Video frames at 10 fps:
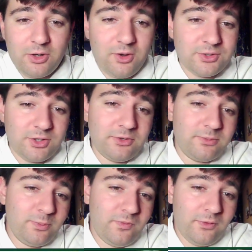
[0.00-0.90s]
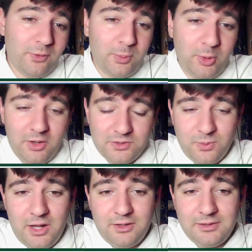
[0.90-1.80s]
also for football as
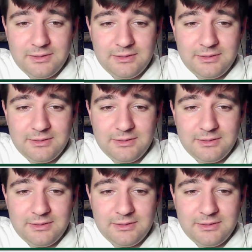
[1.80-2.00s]
well.